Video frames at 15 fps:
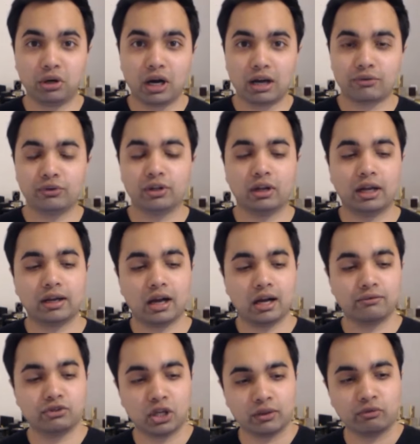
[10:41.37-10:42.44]
but I feel like
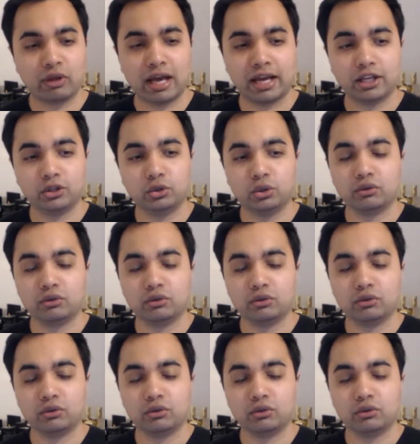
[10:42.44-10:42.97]
I've done that in